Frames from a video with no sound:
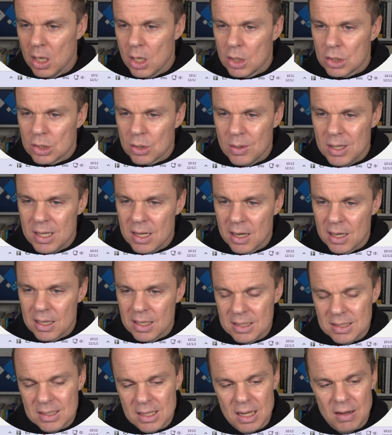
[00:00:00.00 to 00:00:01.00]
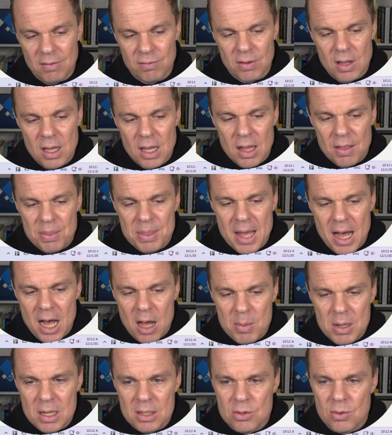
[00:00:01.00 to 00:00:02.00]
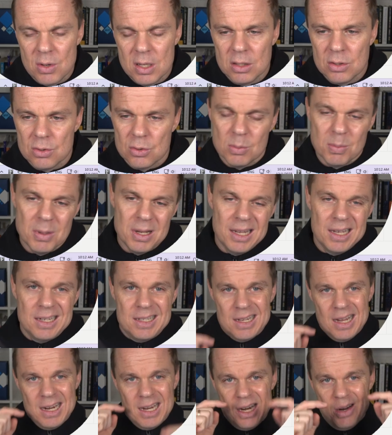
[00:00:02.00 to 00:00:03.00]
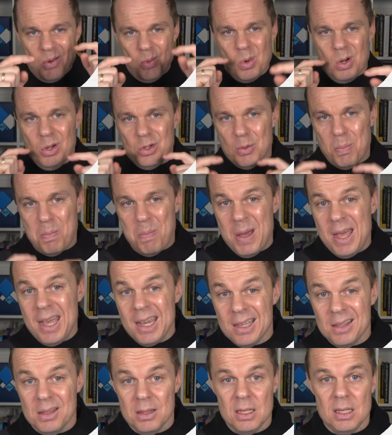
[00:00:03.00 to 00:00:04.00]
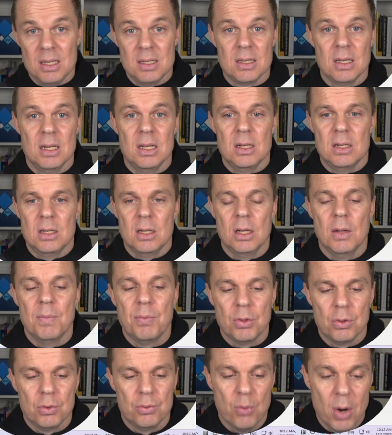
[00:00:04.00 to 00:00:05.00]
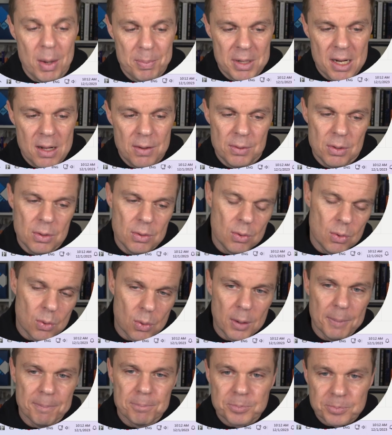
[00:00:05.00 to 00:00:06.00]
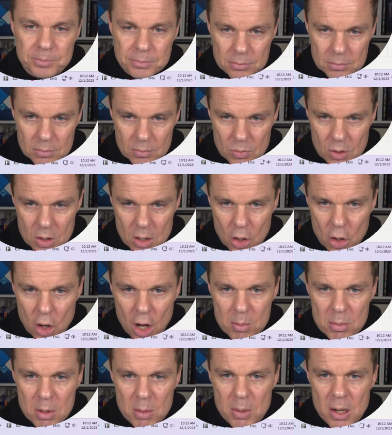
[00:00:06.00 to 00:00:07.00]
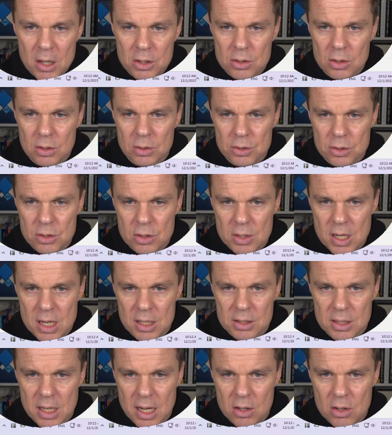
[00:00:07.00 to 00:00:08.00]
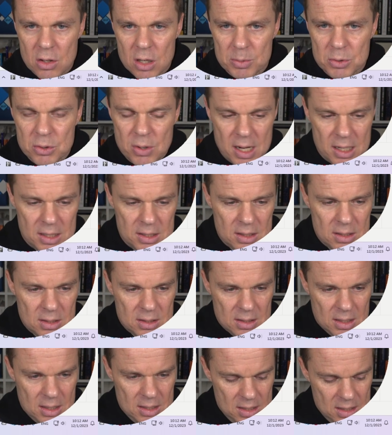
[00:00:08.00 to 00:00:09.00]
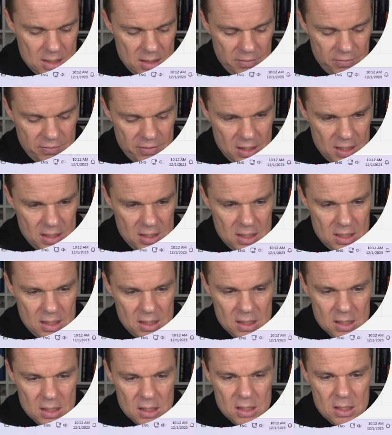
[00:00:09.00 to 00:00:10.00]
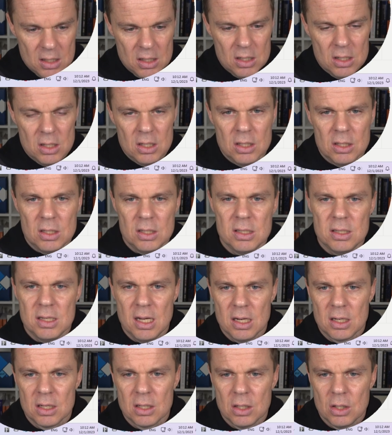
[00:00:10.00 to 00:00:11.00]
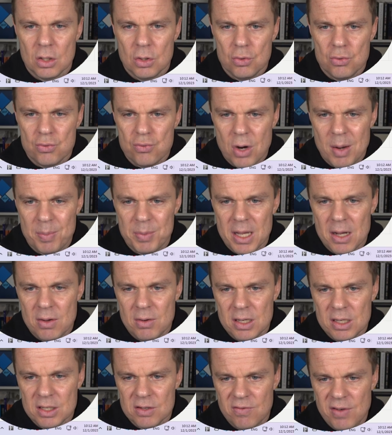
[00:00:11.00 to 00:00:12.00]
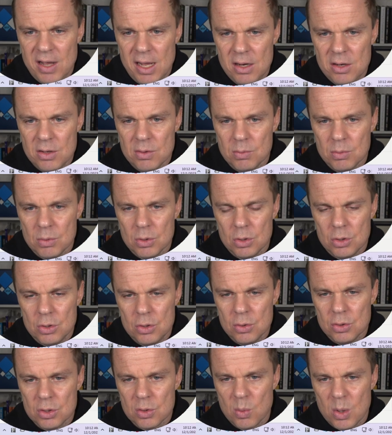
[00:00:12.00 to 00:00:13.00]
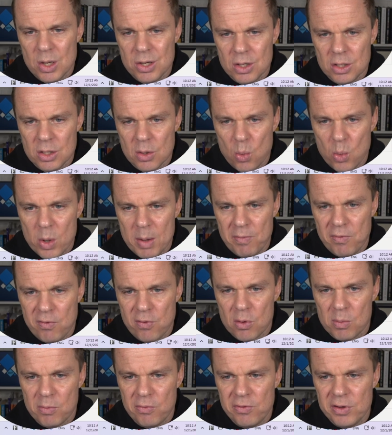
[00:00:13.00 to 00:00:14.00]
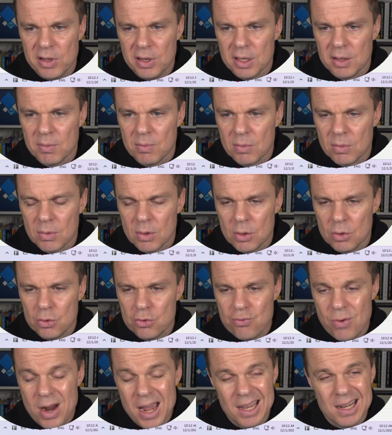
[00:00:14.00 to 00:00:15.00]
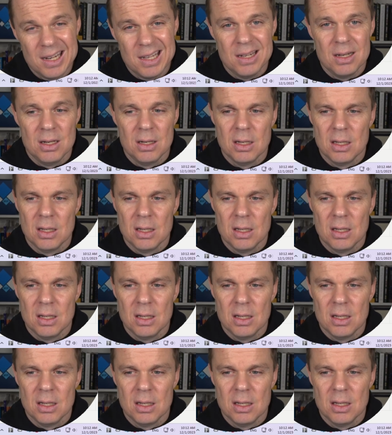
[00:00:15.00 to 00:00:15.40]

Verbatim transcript: So here I click save. Now I'm iterating to them. Let's say that I want to pick these in the dropdown or combo box, also known as. I go up to actions and then I find a set dropdown list value, choose the one on the web form filling, drag it in